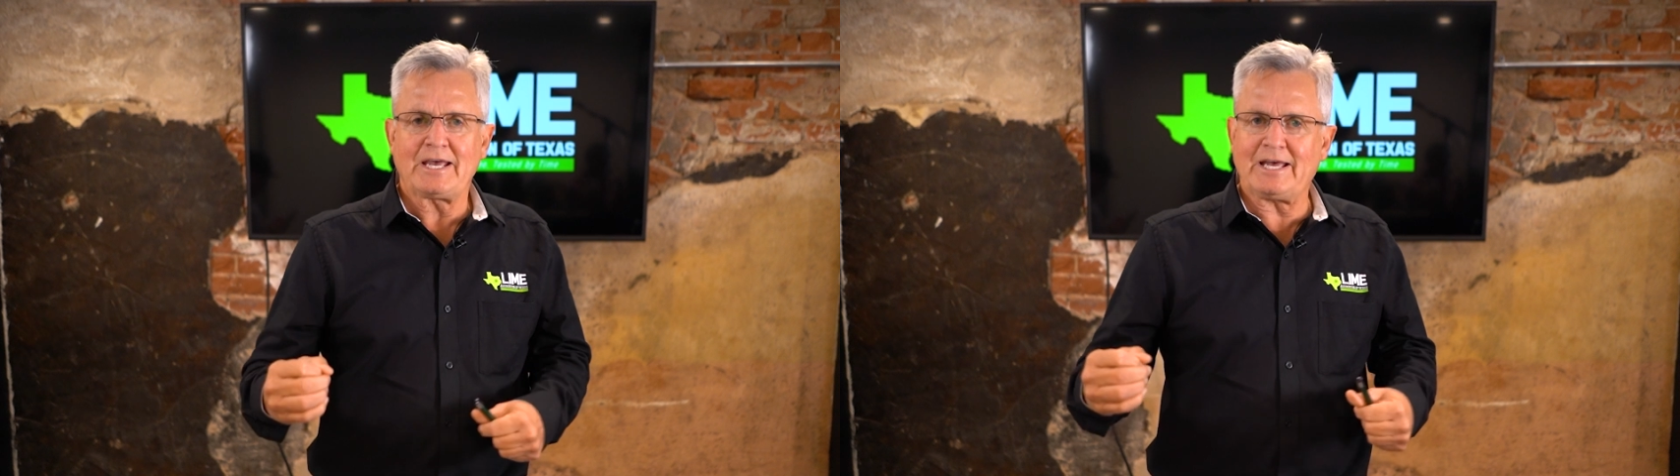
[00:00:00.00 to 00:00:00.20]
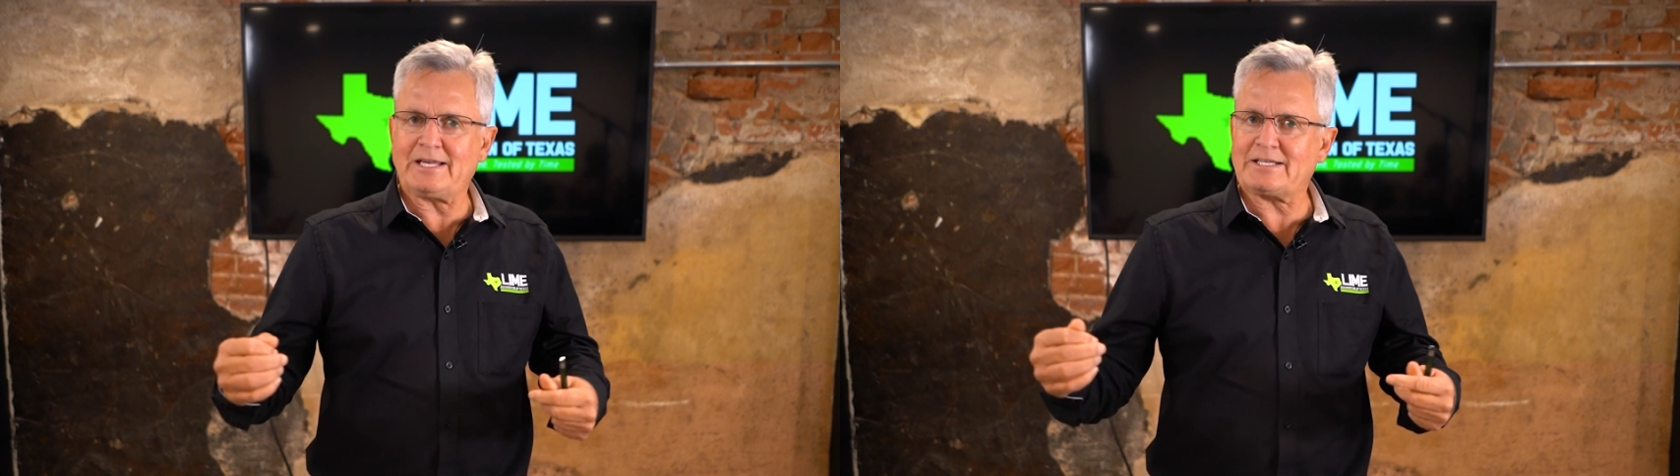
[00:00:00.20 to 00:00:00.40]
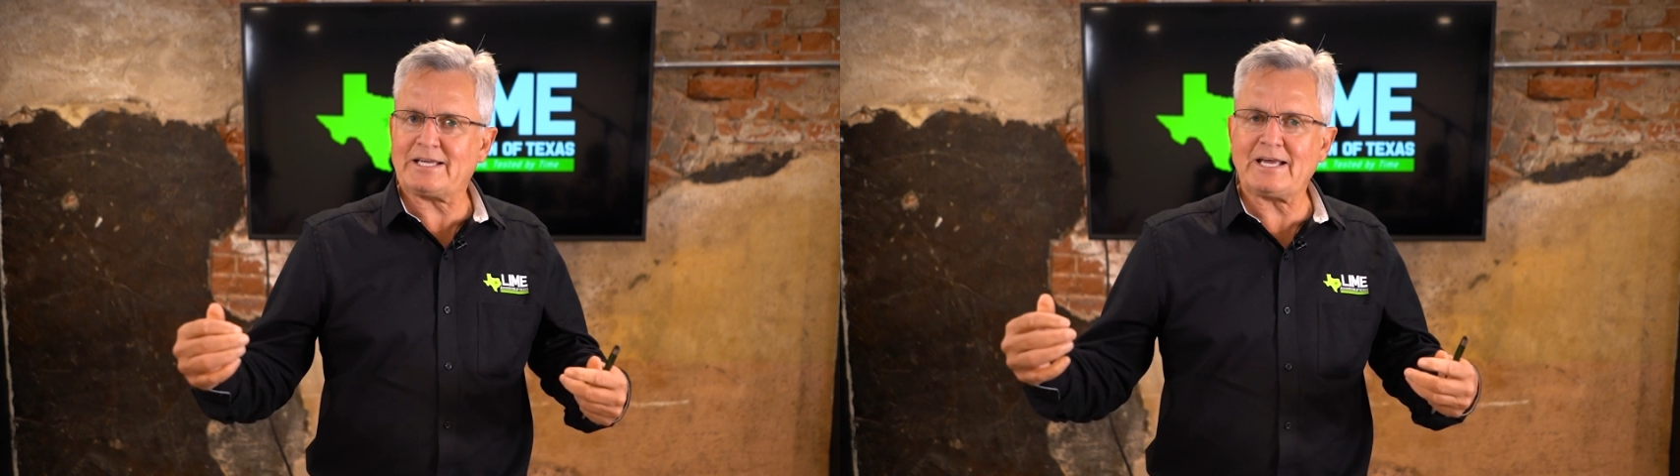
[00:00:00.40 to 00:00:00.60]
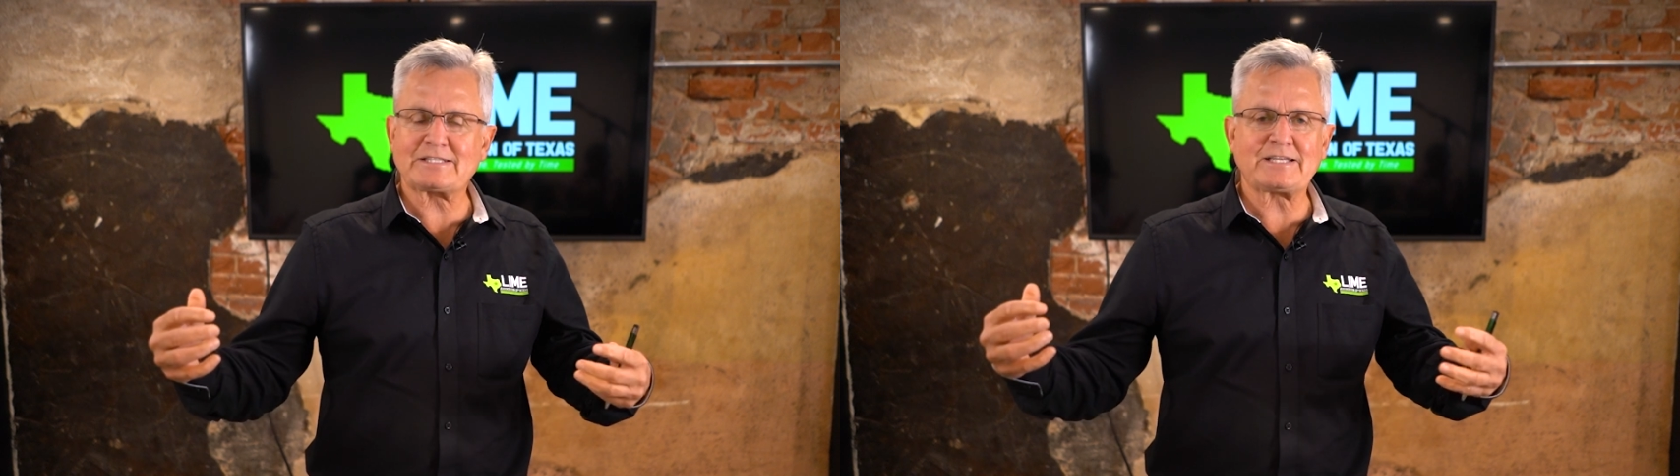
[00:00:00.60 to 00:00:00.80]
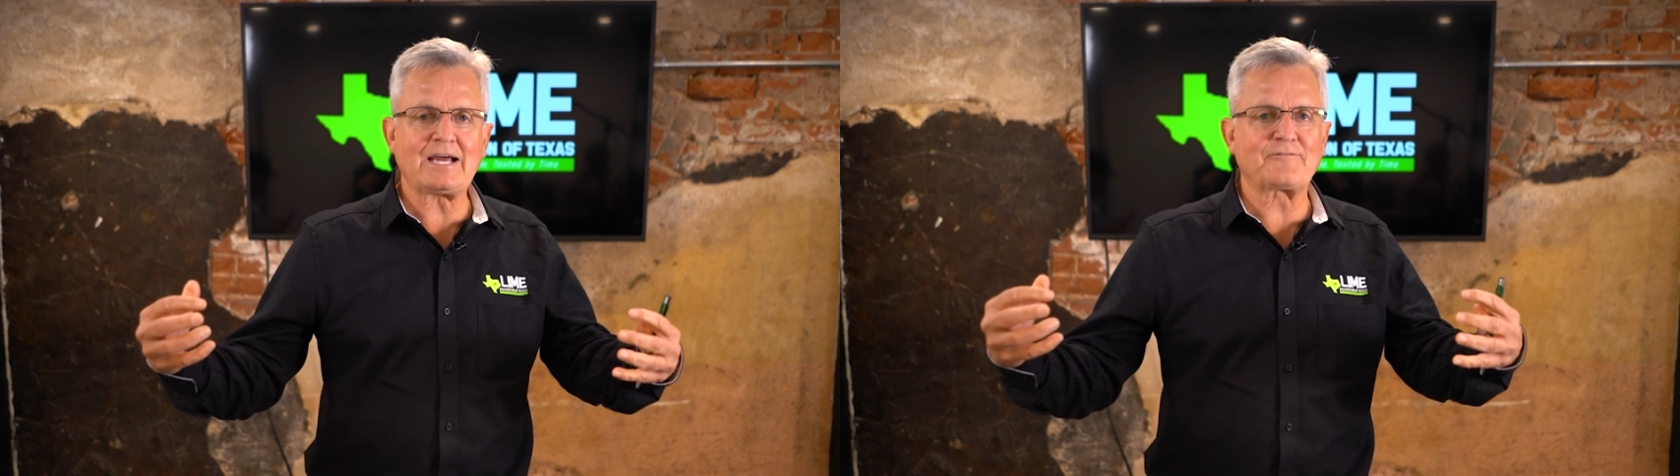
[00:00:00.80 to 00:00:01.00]
and it
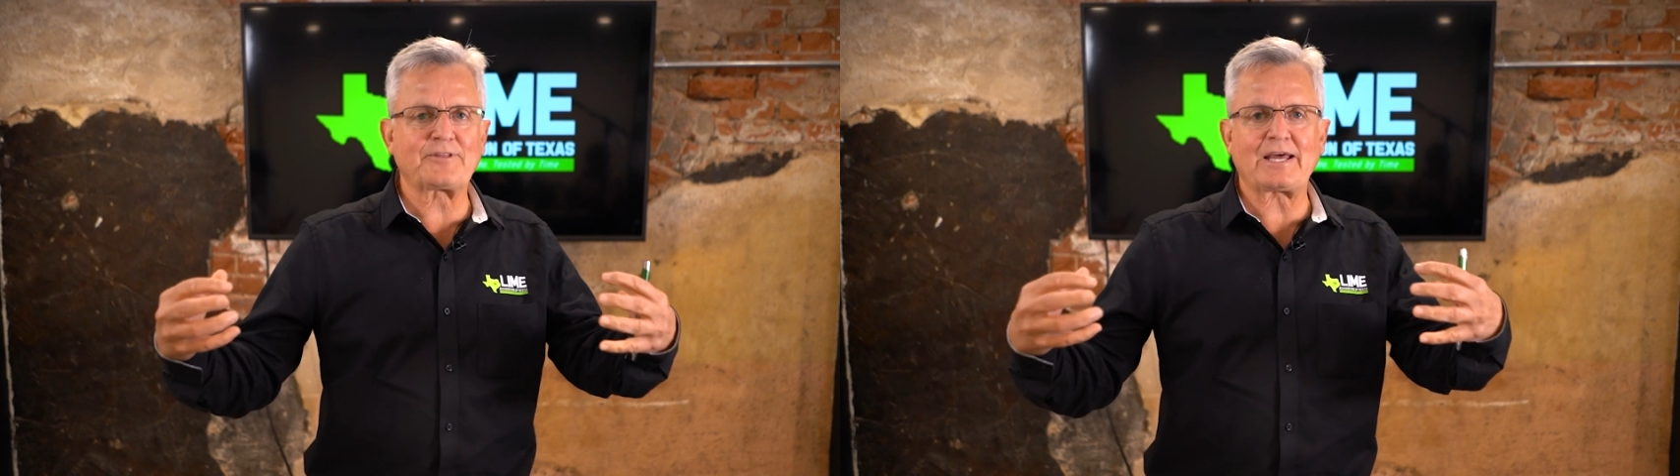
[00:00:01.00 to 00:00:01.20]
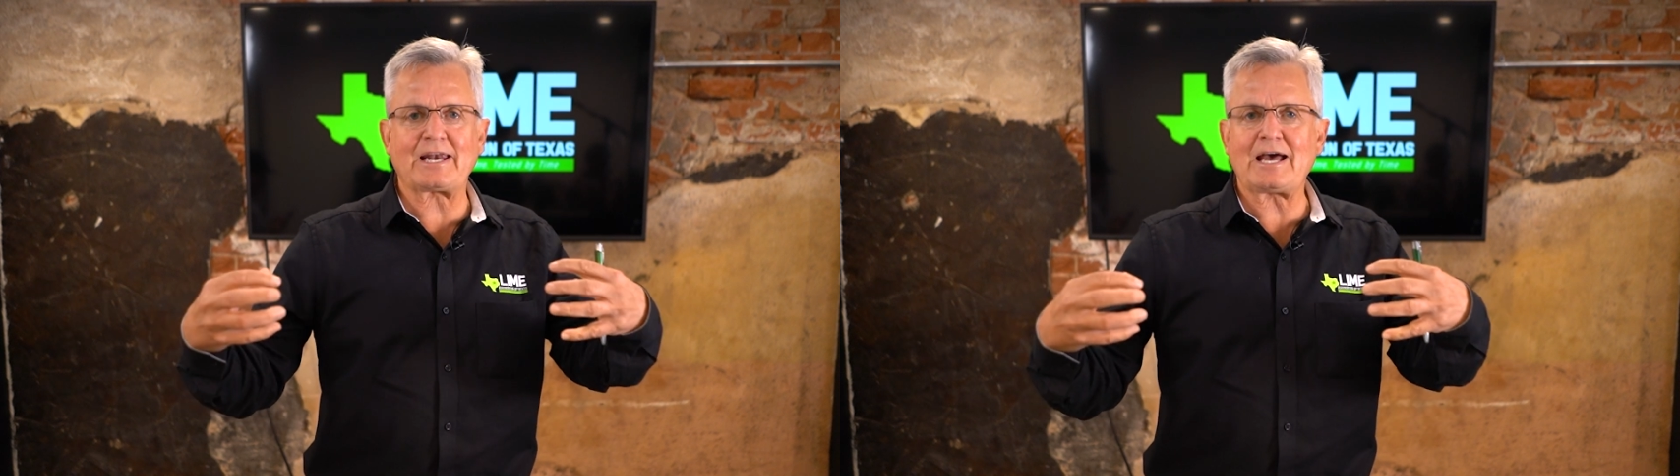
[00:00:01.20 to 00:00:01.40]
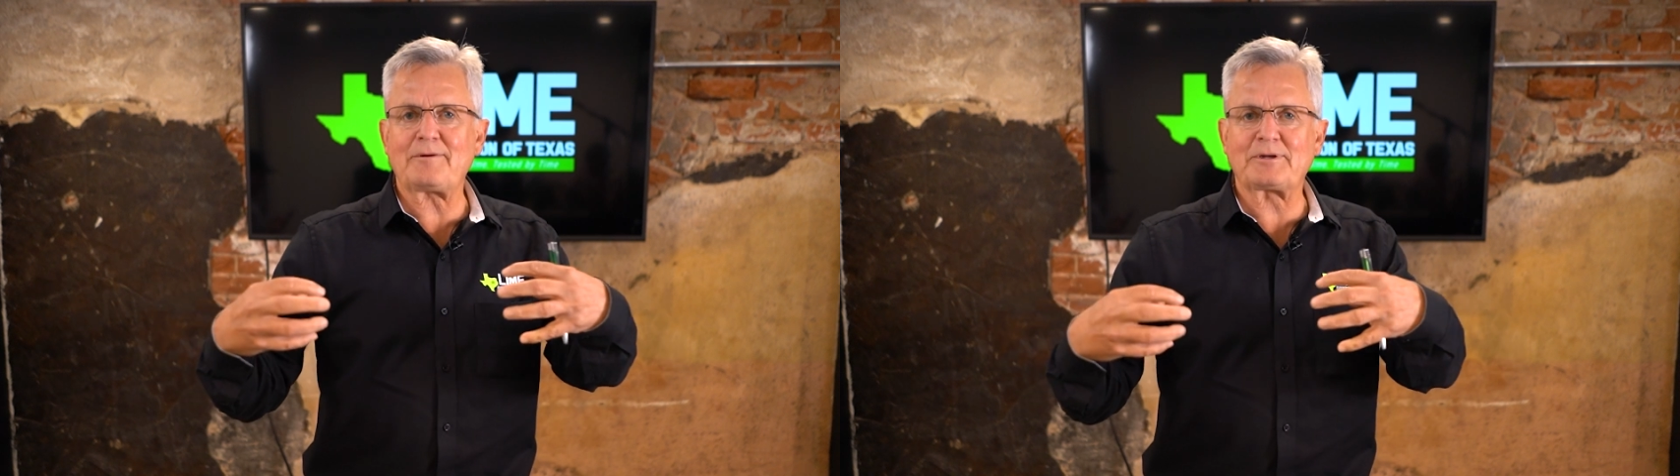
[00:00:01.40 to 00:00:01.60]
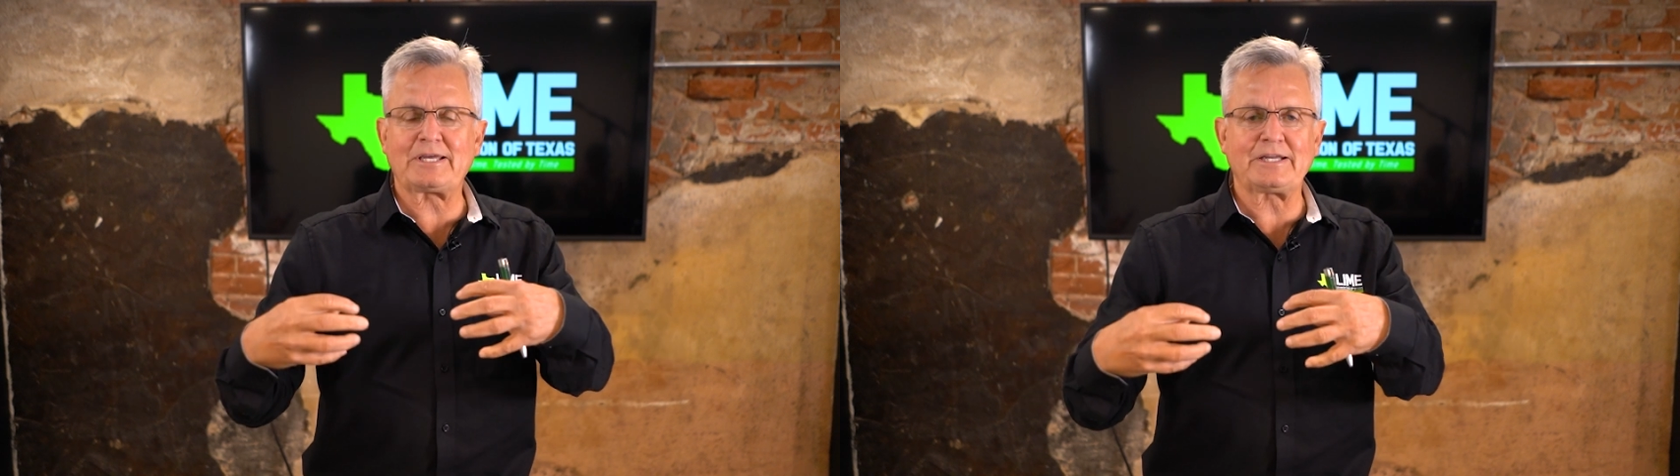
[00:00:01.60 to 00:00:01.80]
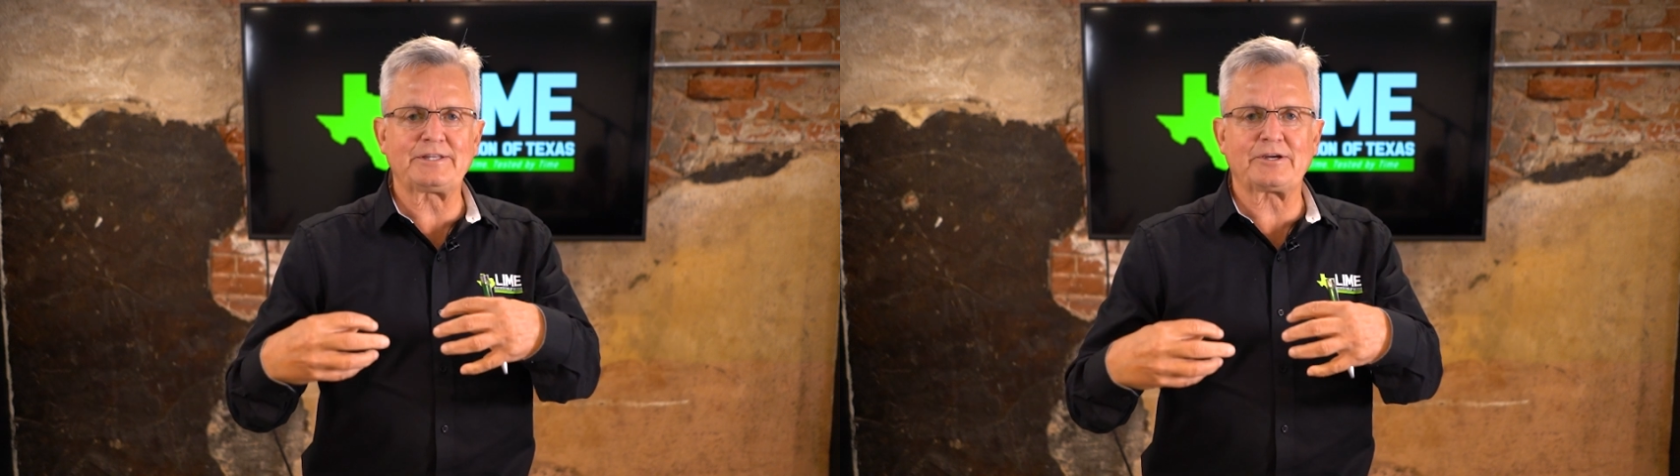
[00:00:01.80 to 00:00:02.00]
takes time for that lime to get in